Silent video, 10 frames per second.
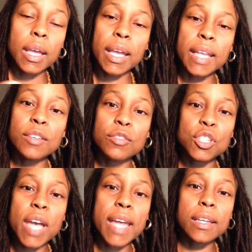in the
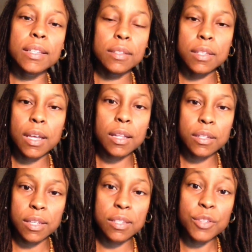vagina,
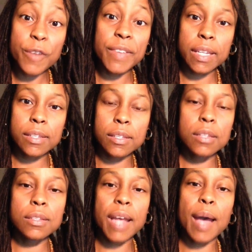the cervix
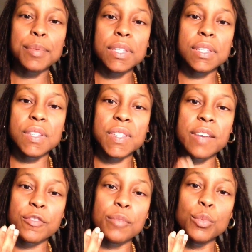stops
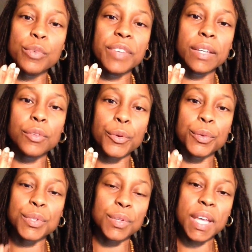stuff from moving through,
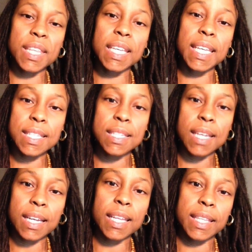so nothing gets
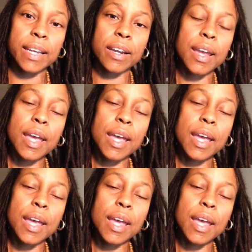stuck in there.